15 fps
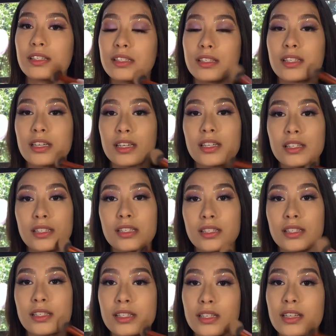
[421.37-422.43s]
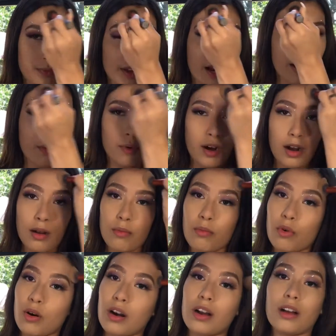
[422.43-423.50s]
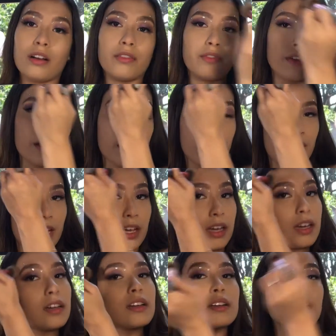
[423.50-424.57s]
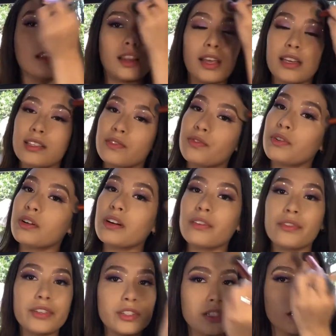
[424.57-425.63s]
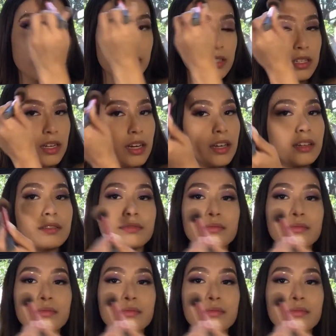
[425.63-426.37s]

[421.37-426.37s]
since I want more of a less full coverage look today.